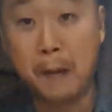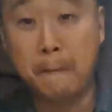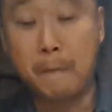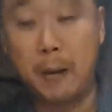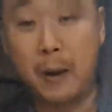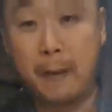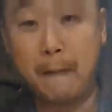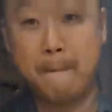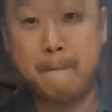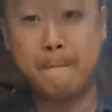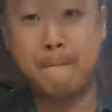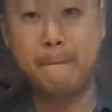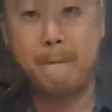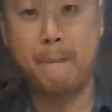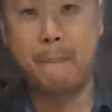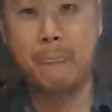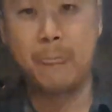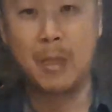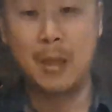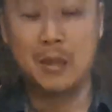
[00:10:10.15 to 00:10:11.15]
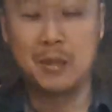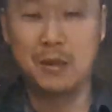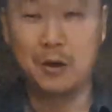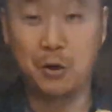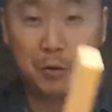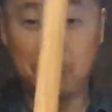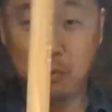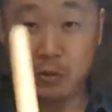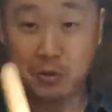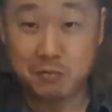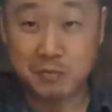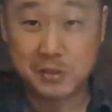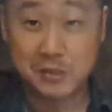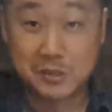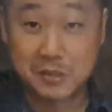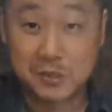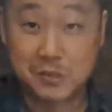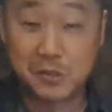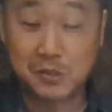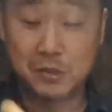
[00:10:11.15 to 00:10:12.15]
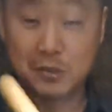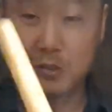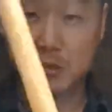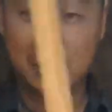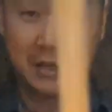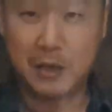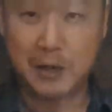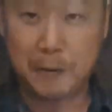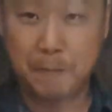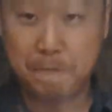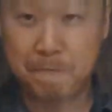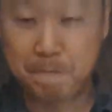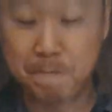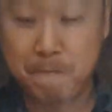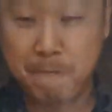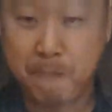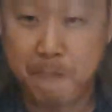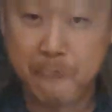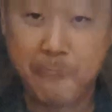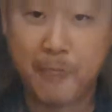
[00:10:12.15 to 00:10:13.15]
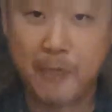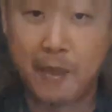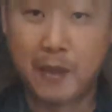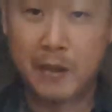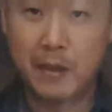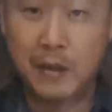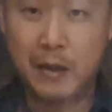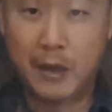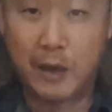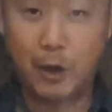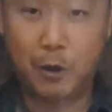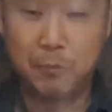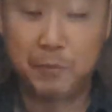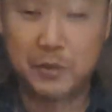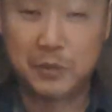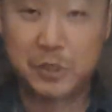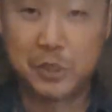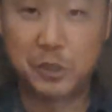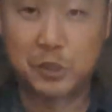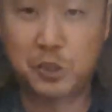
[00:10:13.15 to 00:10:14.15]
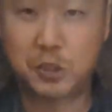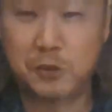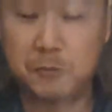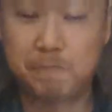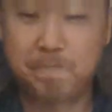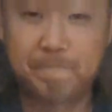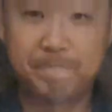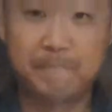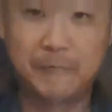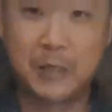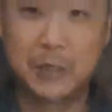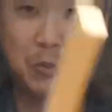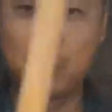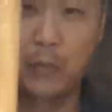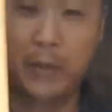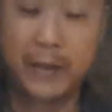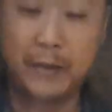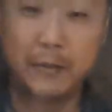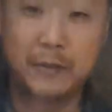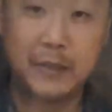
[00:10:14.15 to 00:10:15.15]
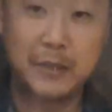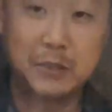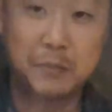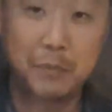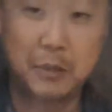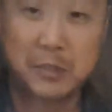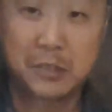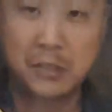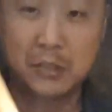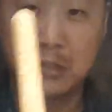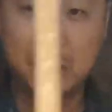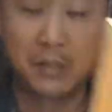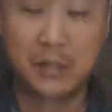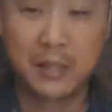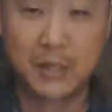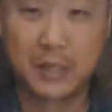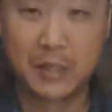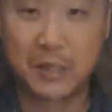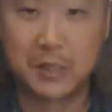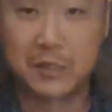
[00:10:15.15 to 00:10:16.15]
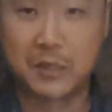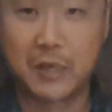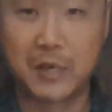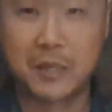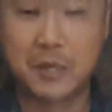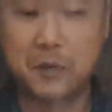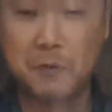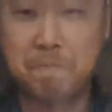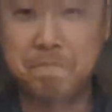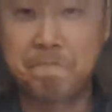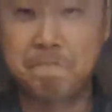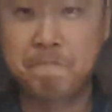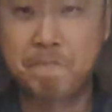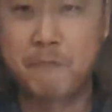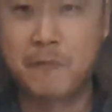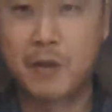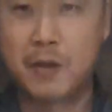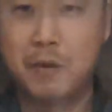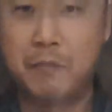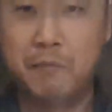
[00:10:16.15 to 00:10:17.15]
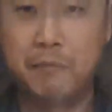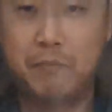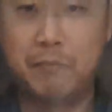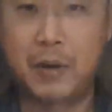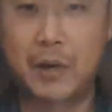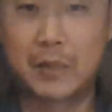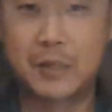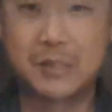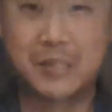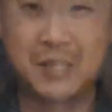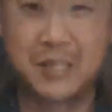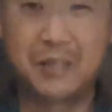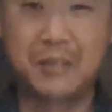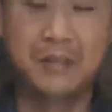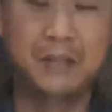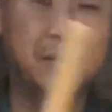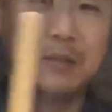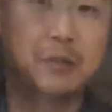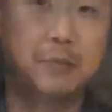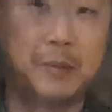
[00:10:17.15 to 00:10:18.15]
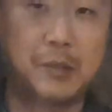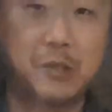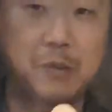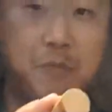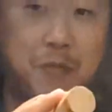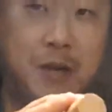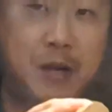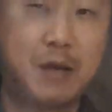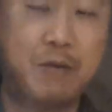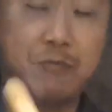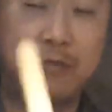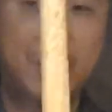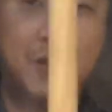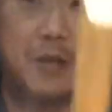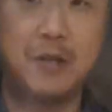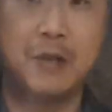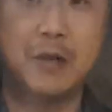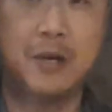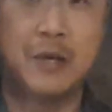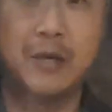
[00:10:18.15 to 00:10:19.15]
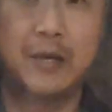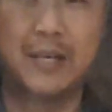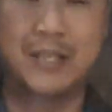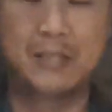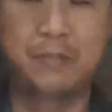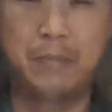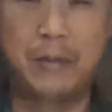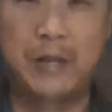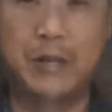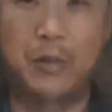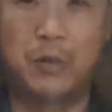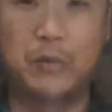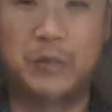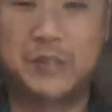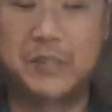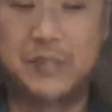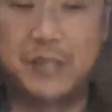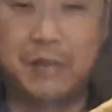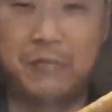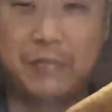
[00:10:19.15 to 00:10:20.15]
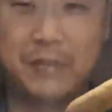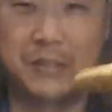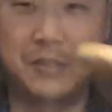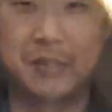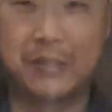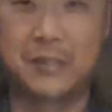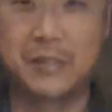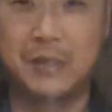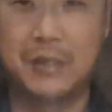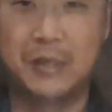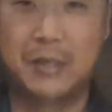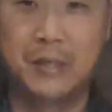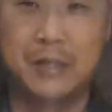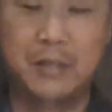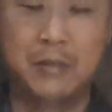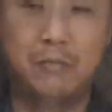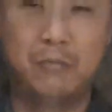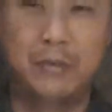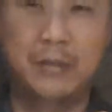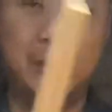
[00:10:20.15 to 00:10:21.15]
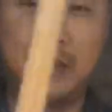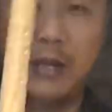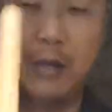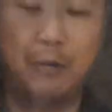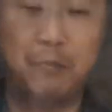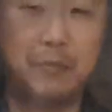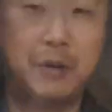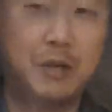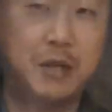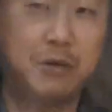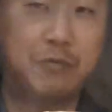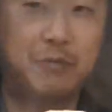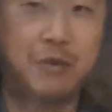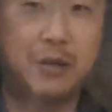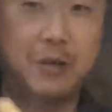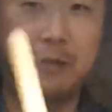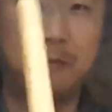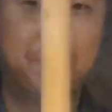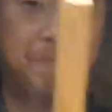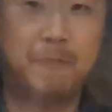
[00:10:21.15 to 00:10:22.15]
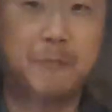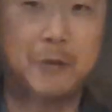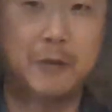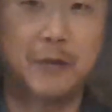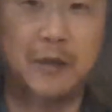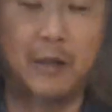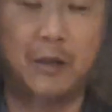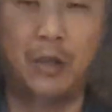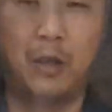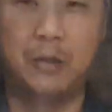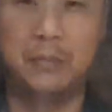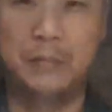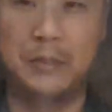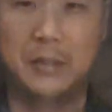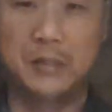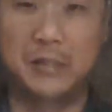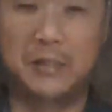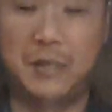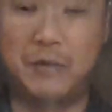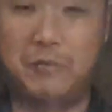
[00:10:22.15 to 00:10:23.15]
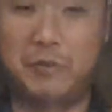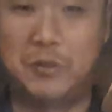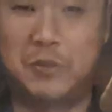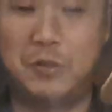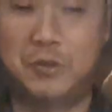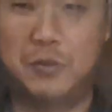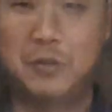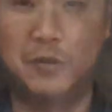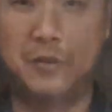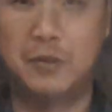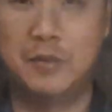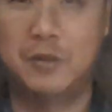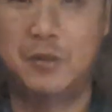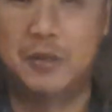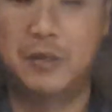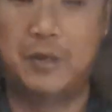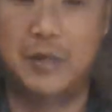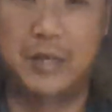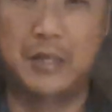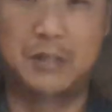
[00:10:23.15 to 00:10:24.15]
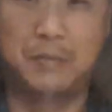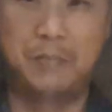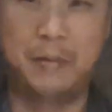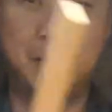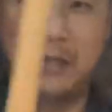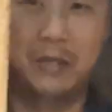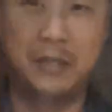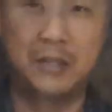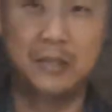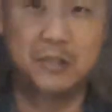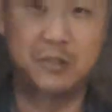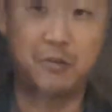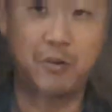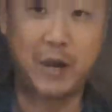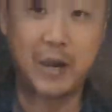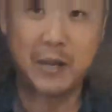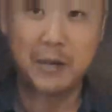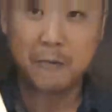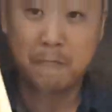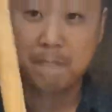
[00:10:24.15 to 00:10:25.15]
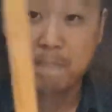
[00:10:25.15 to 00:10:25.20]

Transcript: But the whole point of this is to help me teach it as well, as much as learning it together, practicing, especially with my left hand. Explaining all this stuff has really helped my left hand a lot, because having to explain it is great.